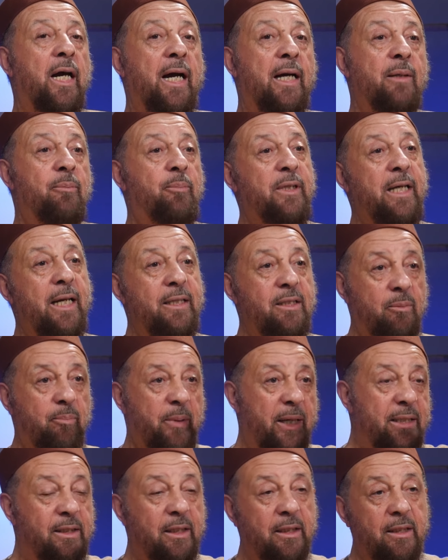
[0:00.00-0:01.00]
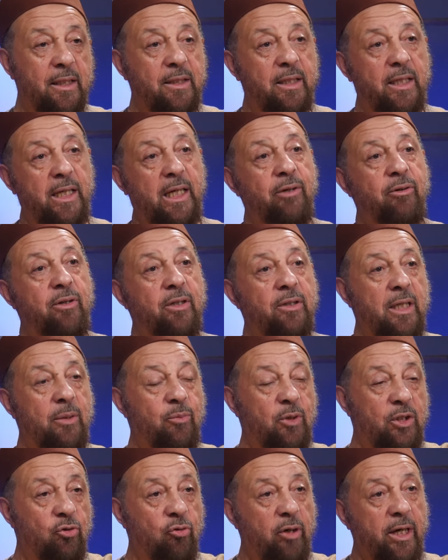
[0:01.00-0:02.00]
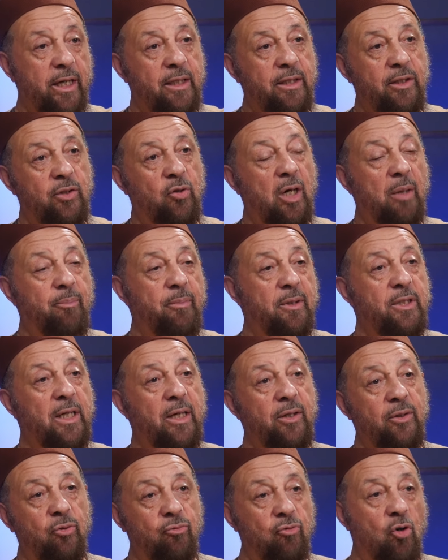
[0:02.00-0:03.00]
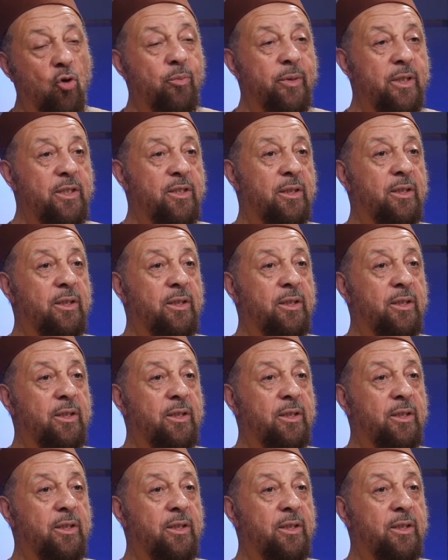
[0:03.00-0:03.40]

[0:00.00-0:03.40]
But that's basically the area they would trade, you know, up and down. The Romans